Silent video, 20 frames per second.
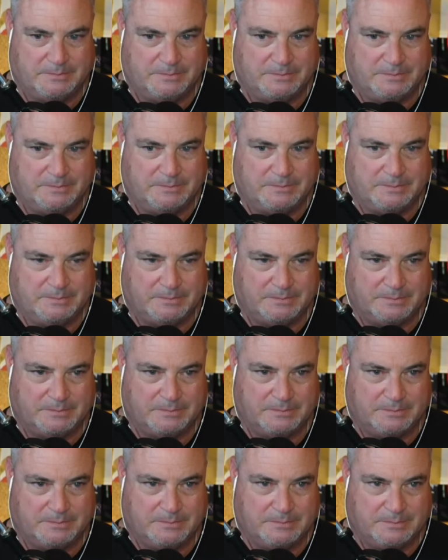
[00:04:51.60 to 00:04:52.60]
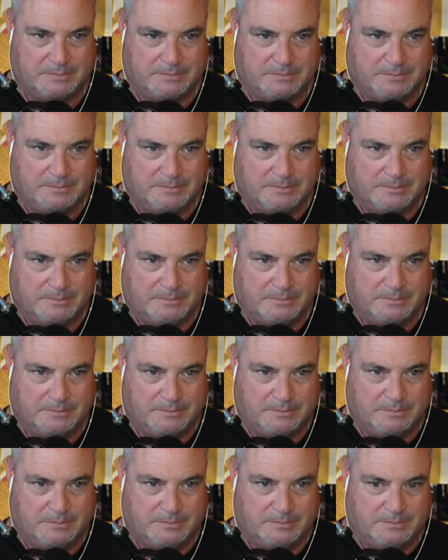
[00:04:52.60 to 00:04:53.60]

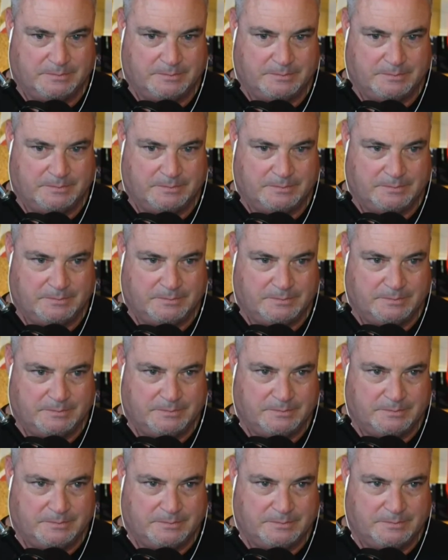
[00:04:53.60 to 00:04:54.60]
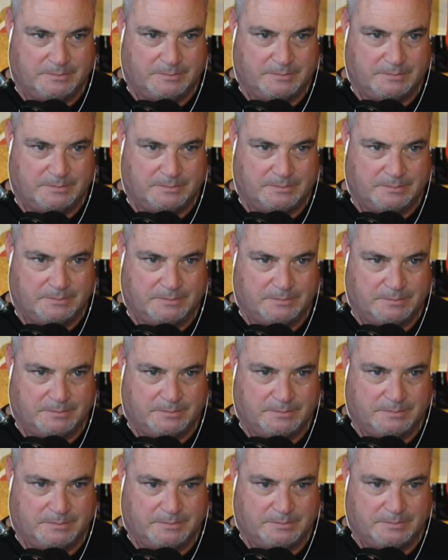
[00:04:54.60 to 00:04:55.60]

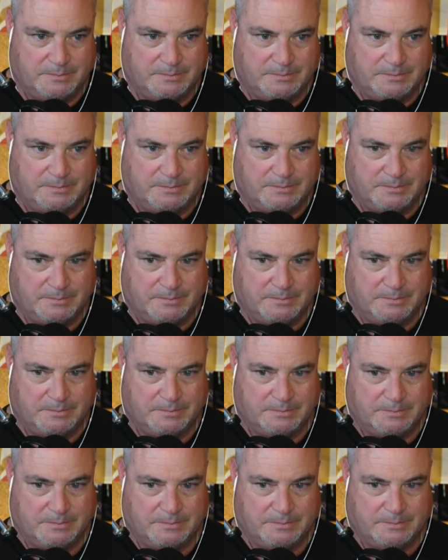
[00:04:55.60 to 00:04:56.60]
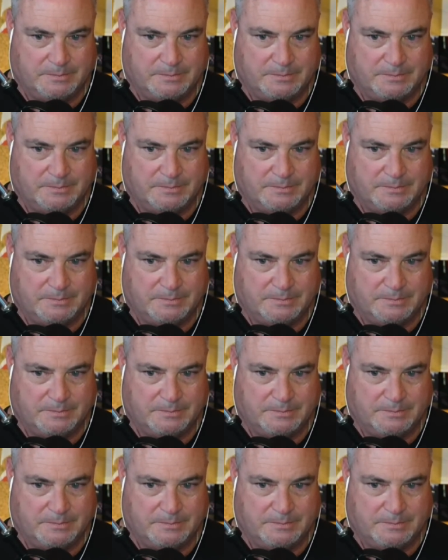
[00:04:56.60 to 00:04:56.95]
This person isn't speaking.